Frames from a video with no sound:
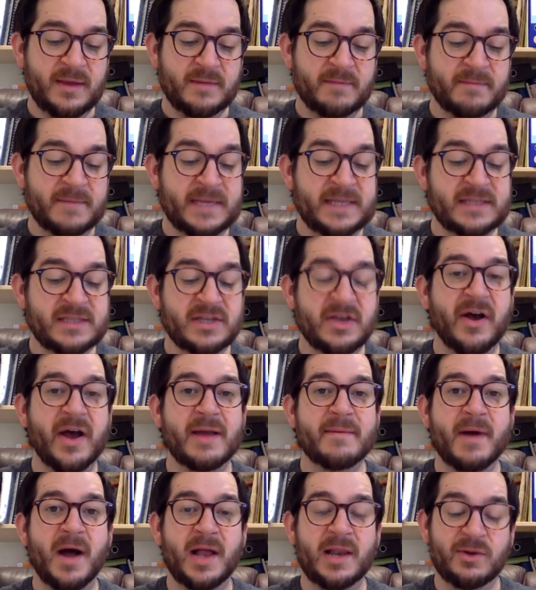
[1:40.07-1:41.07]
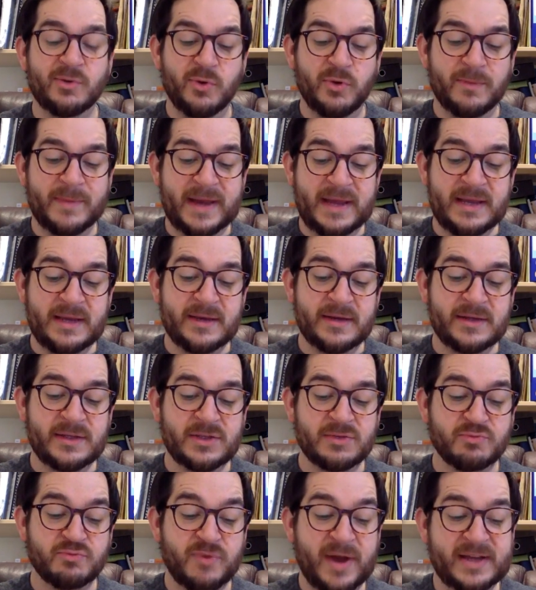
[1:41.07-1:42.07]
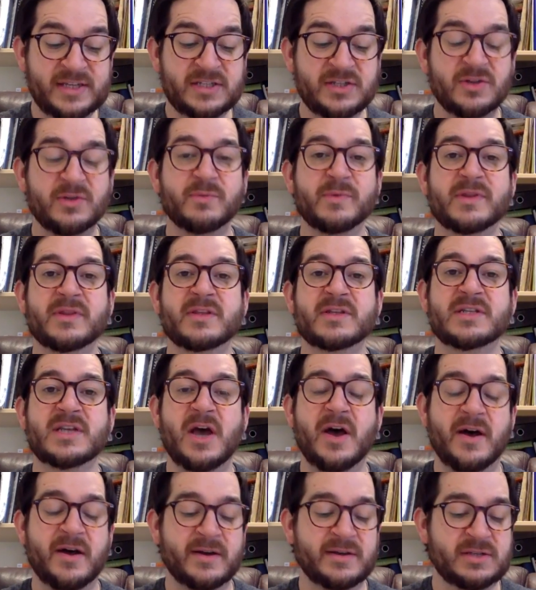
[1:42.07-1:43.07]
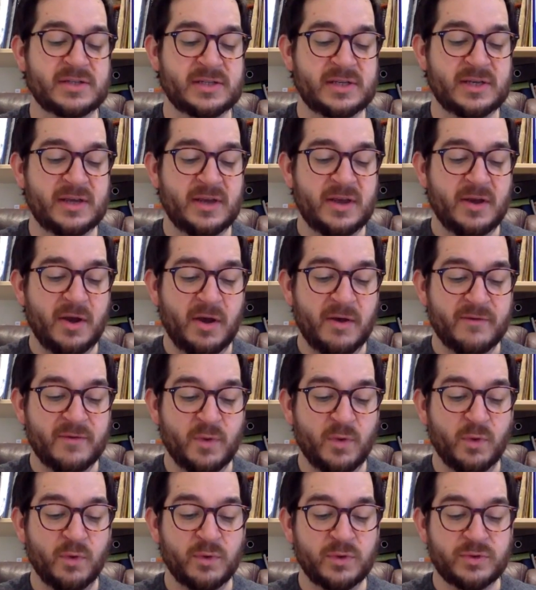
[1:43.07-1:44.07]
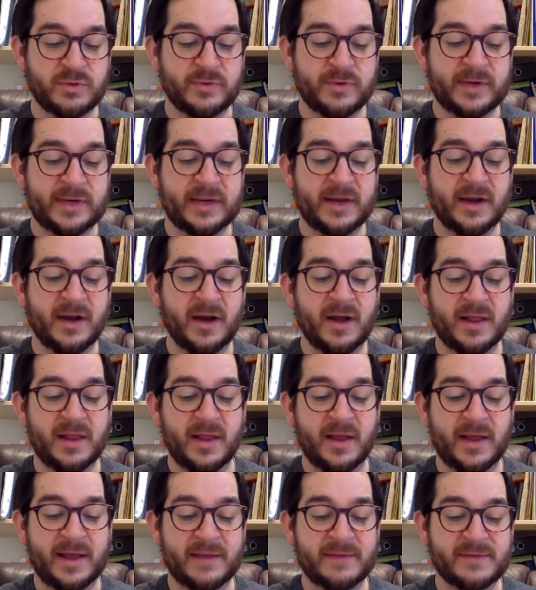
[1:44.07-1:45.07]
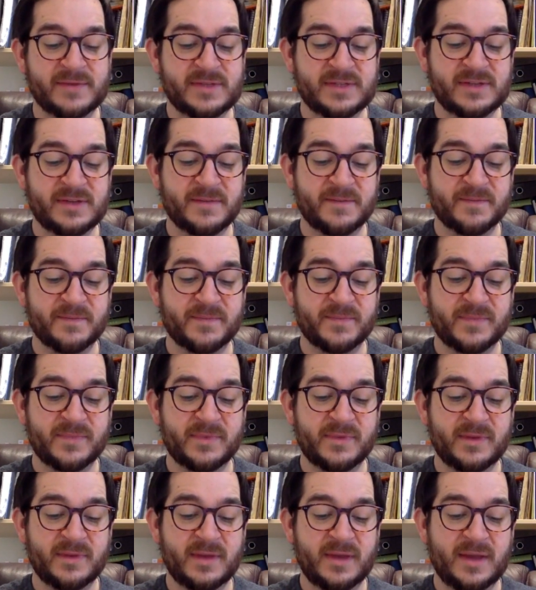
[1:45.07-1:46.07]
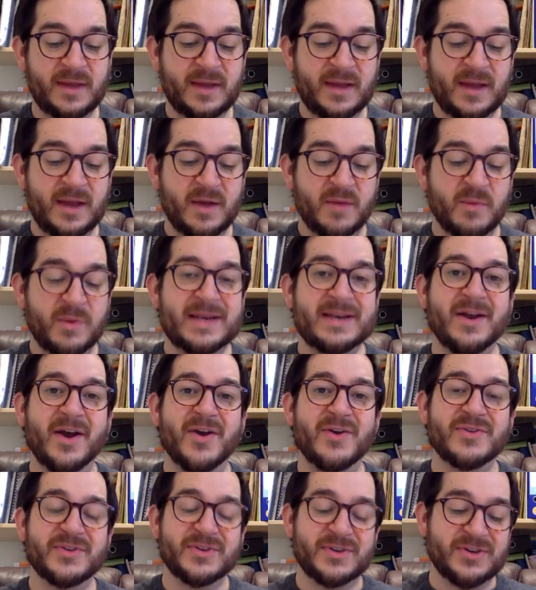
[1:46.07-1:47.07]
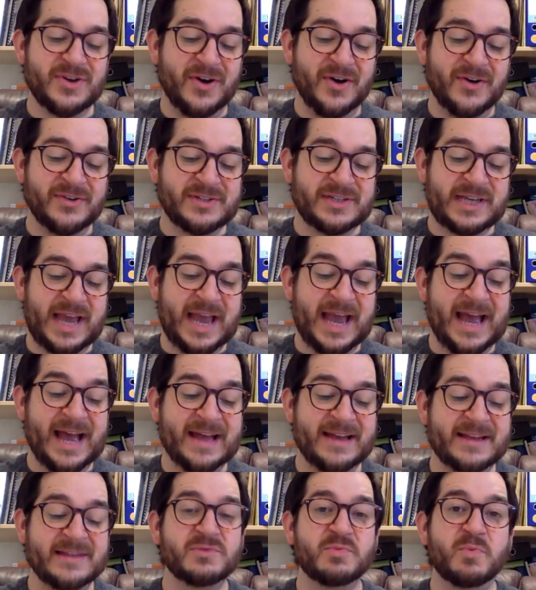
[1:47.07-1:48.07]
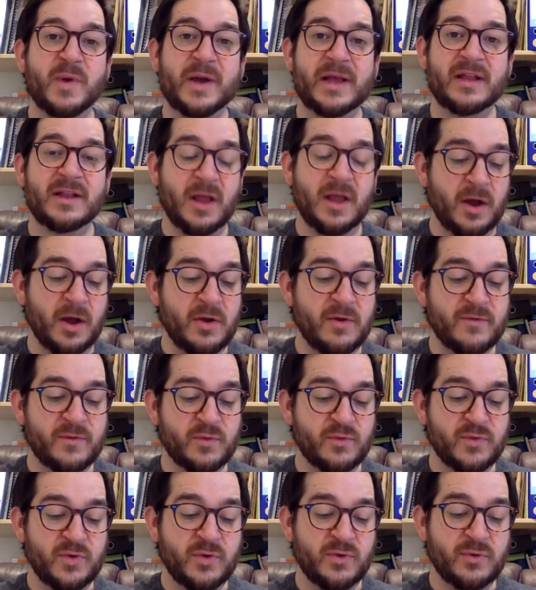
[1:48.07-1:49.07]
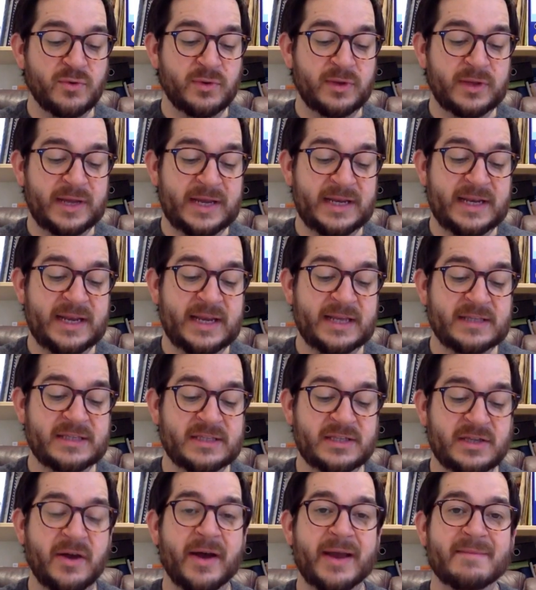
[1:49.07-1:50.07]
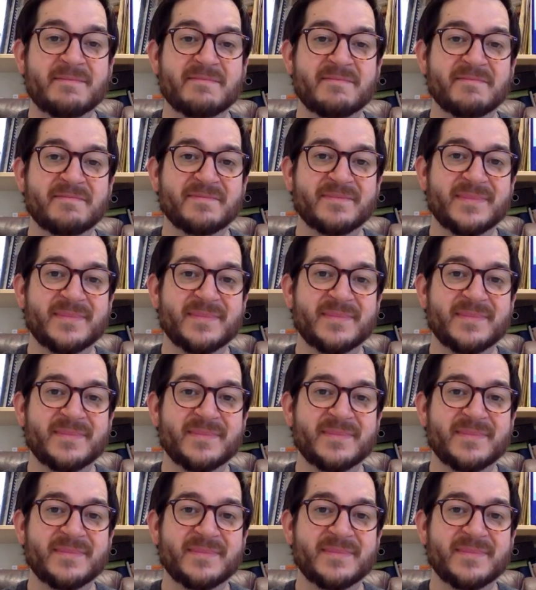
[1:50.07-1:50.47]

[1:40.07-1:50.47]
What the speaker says: Meantime, our lawmakers wrestle with the task of ordering our lives. We know that God can and will overrule in his time.